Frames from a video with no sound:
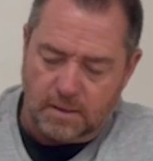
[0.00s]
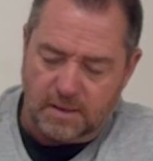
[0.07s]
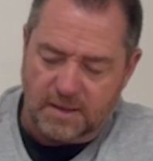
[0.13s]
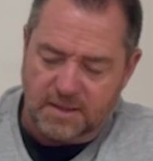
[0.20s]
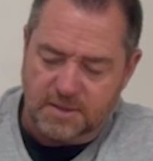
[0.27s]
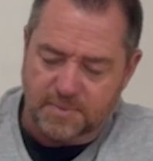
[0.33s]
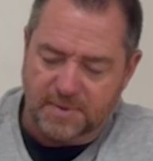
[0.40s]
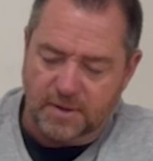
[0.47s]

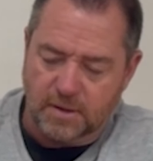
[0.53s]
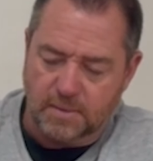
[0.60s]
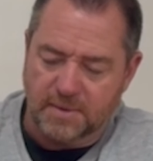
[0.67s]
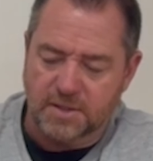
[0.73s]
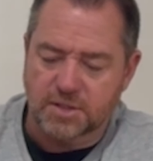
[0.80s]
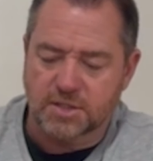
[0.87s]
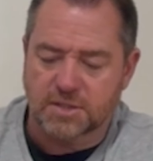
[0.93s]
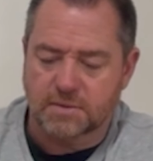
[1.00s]
These appear to be
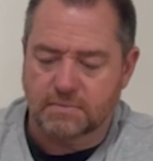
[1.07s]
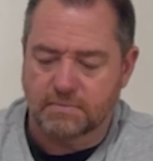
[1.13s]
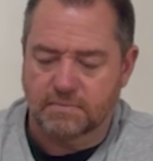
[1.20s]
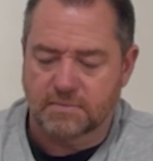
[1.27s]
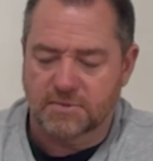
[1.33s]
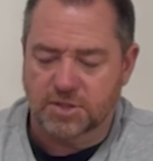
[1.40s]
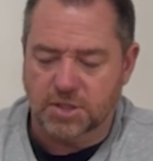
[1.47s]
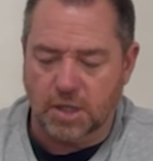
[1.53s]

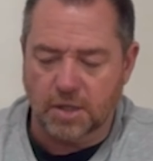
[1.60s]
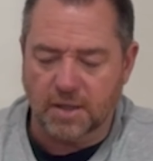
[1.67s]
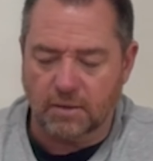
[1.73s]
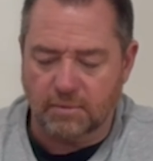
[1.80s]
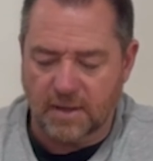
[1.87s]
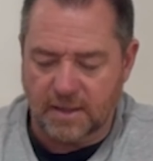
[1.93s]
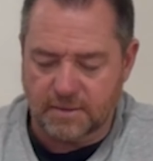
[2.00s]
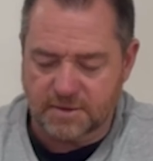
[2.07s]
just target
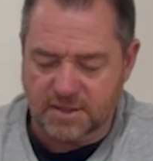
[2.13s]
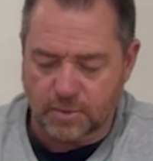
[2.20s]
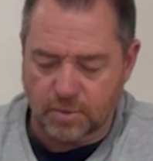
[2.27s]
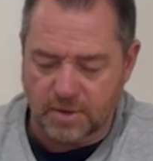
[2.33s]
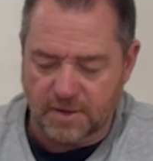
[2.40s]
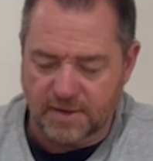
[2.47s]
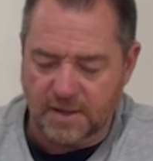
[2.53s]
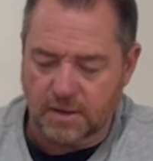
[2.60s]
rounds that were
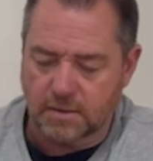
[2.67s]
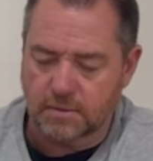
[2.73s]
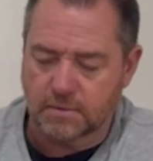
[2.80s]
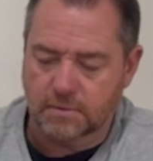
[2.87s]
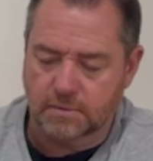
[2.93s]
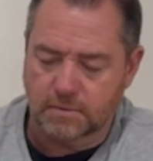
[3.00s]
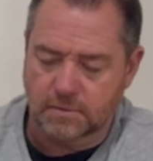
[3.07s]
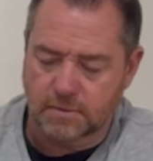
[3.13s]
in there.
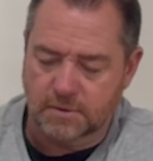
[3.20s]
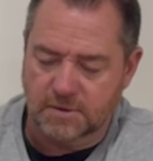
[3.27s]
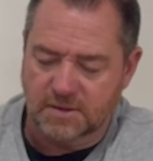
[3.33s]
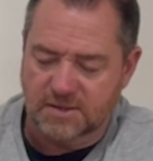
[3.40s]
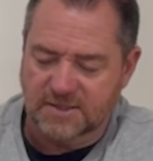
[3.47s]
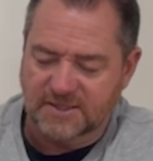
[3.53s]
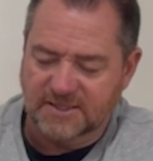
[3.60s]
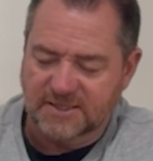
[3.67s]

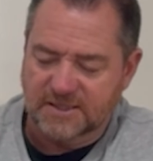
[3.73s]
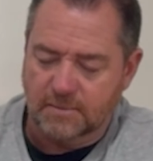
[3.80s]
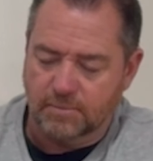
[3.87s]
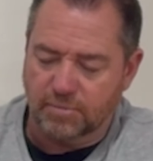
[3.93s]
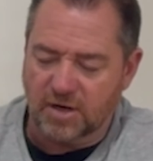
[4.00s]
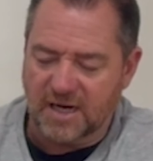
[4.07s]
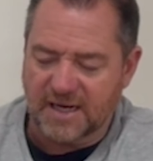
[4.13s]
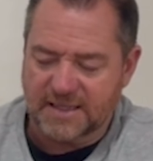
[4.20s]

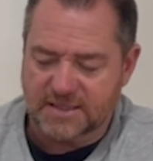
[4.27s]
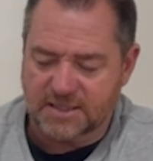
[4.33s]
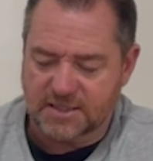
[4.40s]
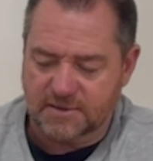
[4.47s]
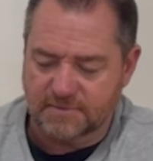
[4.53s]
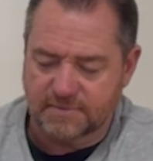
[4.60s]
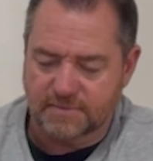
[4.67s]
Brass.